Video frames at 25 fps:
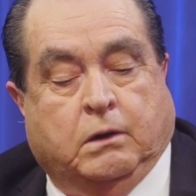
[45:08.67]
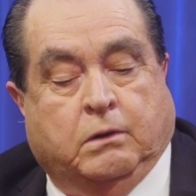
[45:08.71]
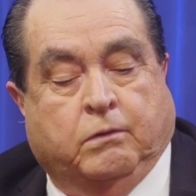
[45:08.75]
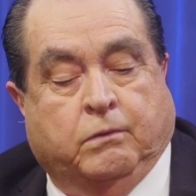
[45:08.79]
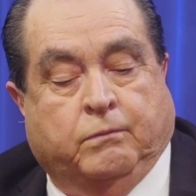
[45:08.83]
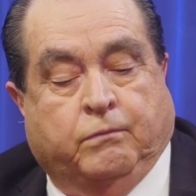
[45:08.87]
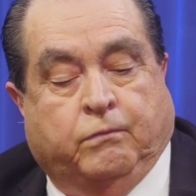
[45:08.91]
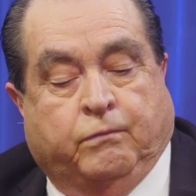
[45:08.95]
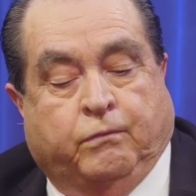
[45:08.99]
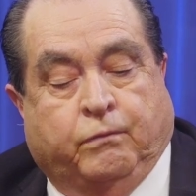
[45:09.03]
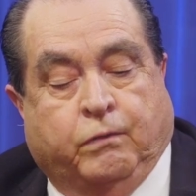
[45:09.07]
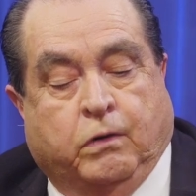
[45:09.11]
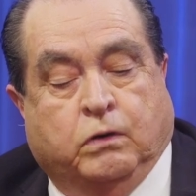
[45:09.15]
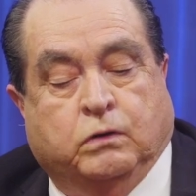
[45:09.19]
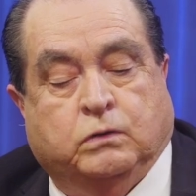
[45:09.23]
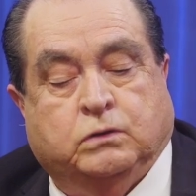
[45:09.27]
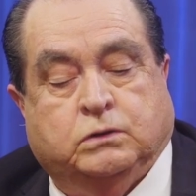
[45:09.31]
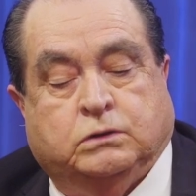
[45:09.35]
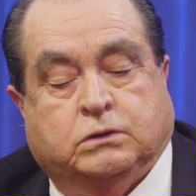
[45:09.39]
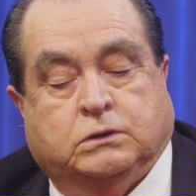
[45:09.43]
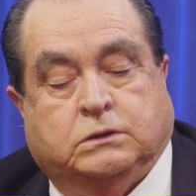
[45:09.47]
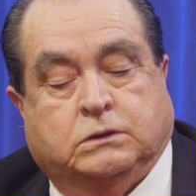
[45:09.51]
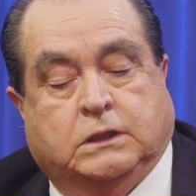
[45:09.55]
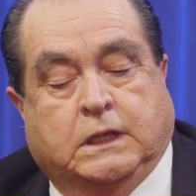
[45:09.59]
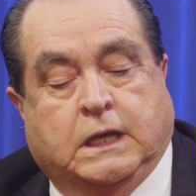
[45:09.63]

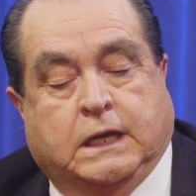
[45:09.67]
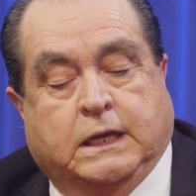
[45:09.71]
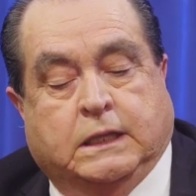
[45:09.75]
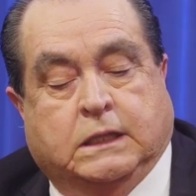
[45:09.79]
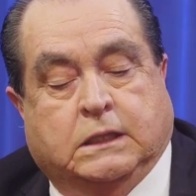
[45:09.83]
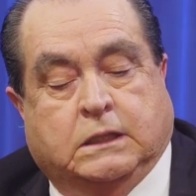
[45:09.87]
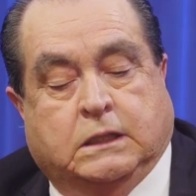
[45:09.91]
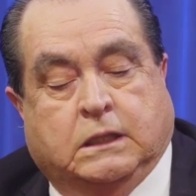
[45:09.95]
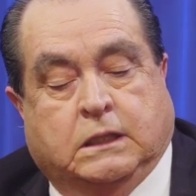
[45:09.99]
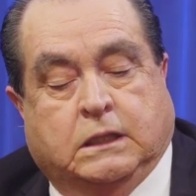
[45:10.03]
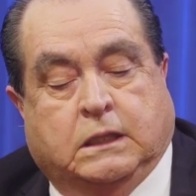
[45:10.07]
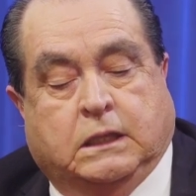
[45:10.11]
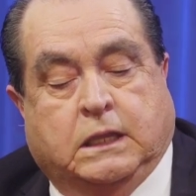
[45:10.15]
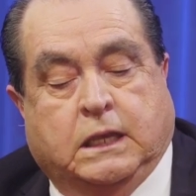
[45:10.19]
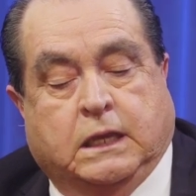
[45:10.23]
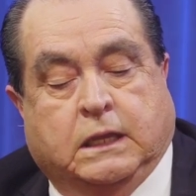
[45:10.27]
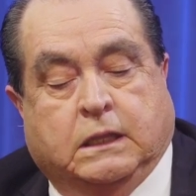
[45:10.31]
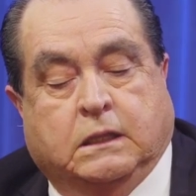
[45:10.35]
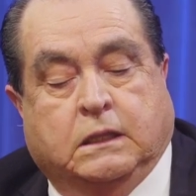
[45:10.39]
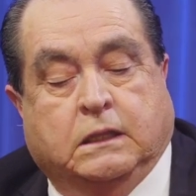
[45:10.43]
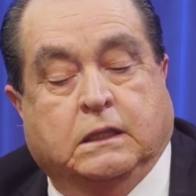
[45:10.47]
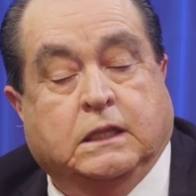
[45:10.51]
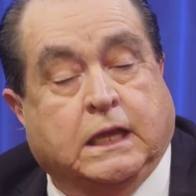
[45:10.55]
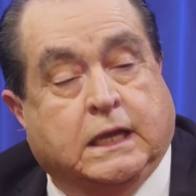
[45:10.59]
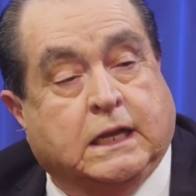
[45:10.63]
folks
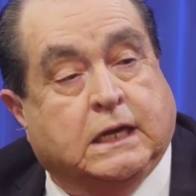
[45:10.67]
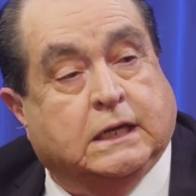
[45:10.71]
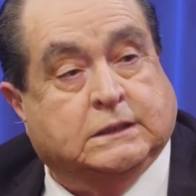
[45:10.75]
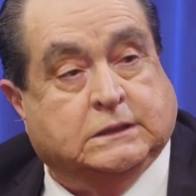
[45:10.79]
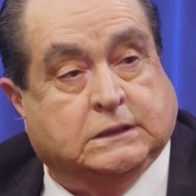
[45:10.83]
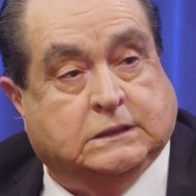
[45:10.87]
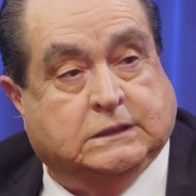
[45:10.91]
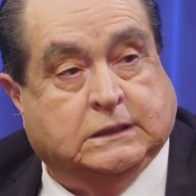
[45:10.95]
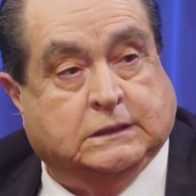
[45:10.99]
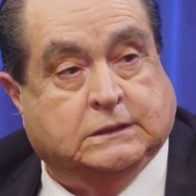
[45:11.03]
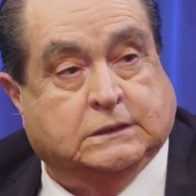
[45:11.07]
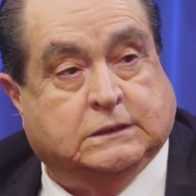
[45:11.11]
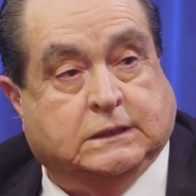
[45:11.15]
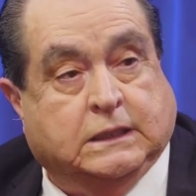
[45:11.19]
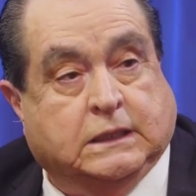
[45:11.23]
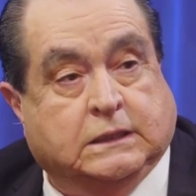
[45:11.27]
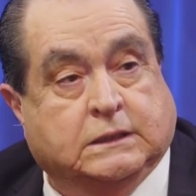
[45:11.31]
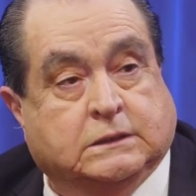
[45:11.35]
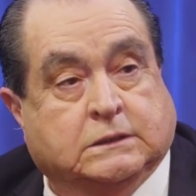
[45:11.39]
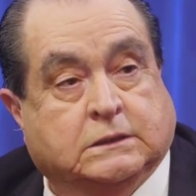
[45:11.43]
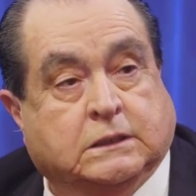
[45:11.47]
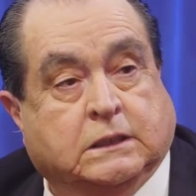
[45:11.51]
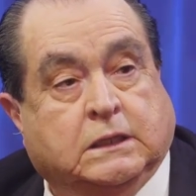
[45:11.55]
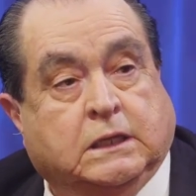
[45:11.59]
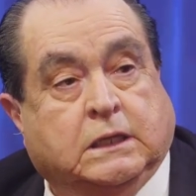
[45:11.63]
that need
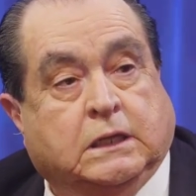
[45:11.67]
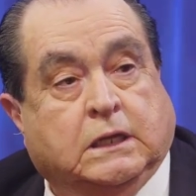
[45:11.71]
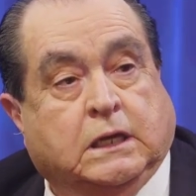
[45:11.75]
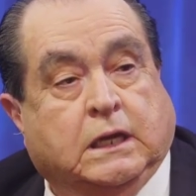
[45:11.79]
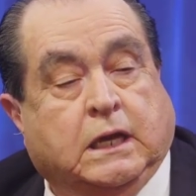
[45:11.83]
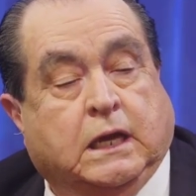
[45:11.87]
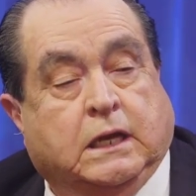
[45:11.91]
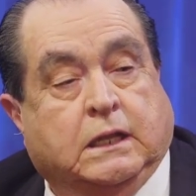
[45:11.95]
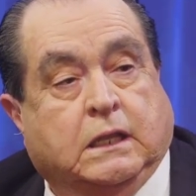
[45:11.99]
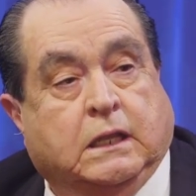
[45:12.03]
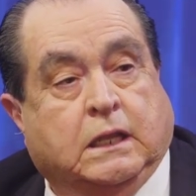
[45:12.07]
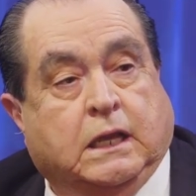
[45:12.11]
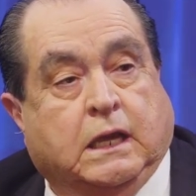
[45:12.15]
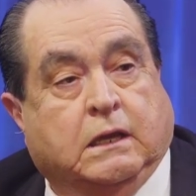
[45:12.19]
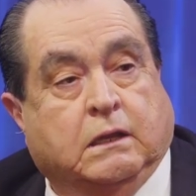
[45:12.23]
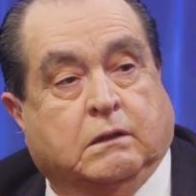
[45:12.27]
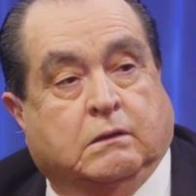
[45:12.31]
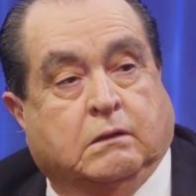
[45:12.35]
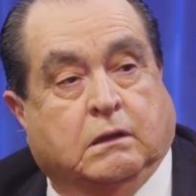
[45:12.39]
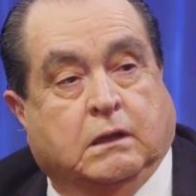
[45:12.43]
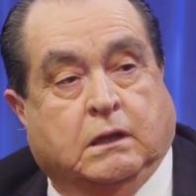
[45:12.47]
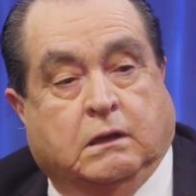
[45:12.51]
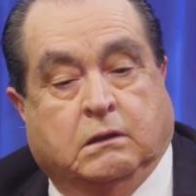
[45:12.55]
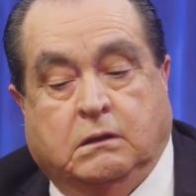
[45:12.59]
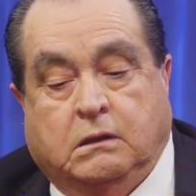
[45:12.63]
assistance
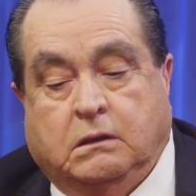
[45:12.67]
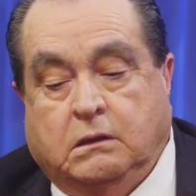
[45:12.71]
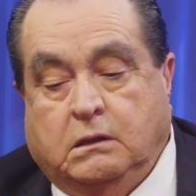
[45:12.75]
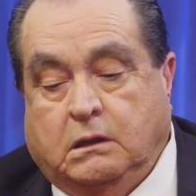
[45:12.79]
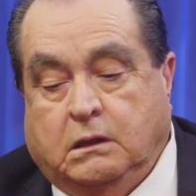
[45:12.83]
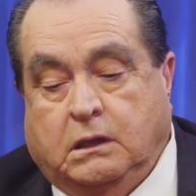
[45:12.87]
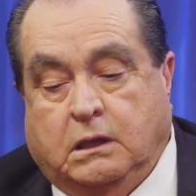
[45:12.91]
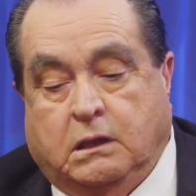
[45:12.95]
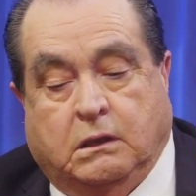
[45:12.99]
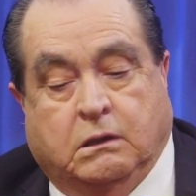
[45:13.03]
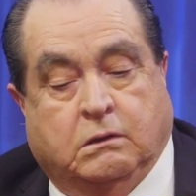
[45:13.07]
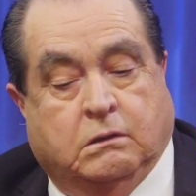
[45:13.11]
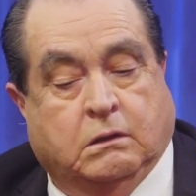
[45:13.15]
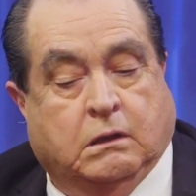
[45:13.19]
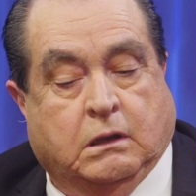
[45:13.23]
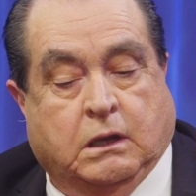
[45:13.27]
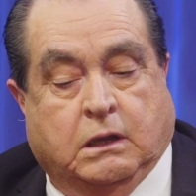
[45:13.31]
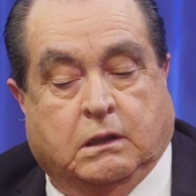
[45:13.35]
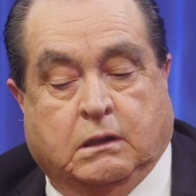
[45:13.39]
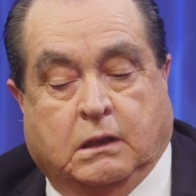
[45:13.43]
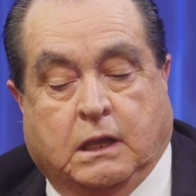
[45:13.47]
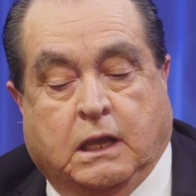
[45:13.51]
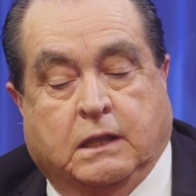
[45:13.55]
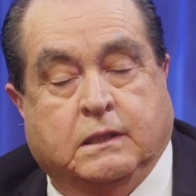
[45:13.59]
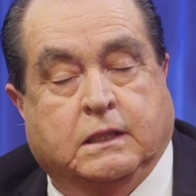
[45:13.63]

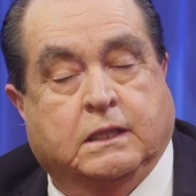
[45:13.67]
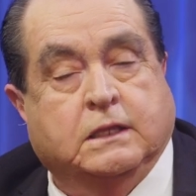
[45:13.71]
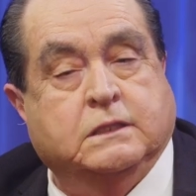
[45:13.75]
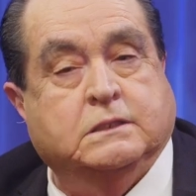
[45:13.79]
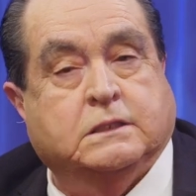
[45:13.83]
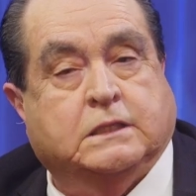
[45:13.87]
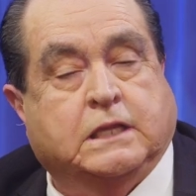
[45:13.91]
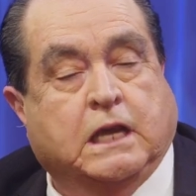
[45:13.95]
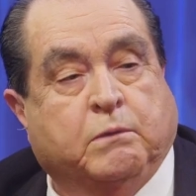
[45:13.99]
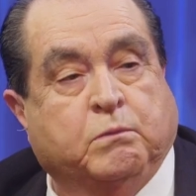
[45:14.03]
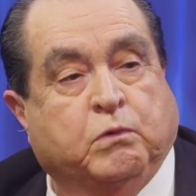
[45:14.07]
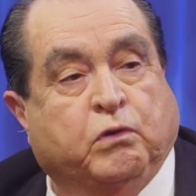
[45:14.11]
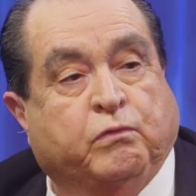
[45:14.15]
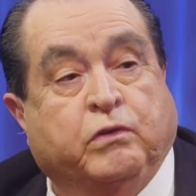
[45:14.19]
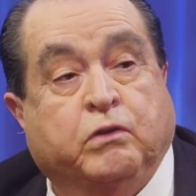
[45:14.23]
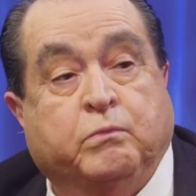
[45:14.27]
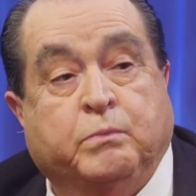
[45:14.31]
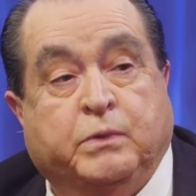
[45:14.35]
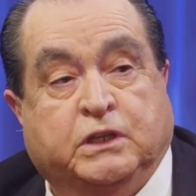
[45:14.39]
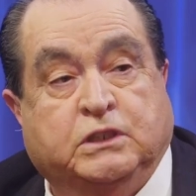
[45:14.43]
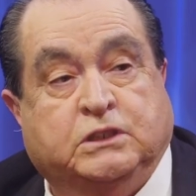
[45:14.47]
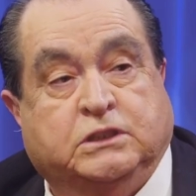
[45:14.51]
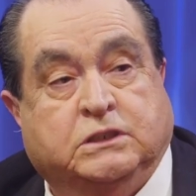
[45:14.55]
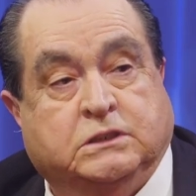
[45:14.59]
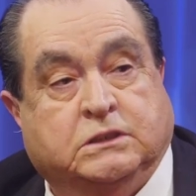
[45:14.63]
in this time of
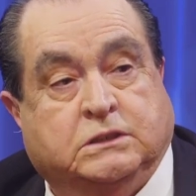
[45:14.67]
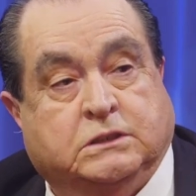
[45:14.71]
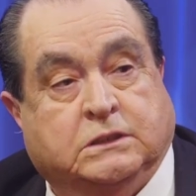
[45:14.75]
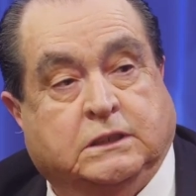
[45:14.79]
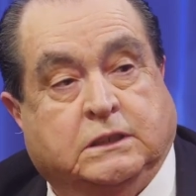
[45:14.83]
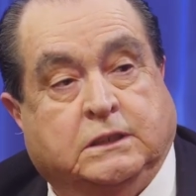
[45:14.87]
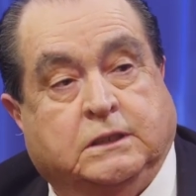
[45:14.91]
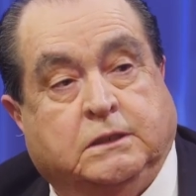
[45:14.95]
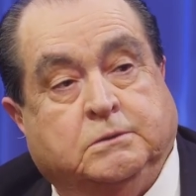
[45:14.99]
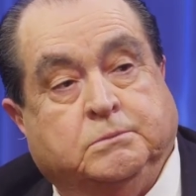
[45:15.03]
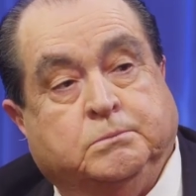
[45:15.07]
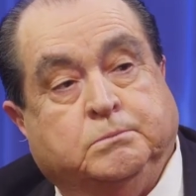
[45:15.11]
emergency.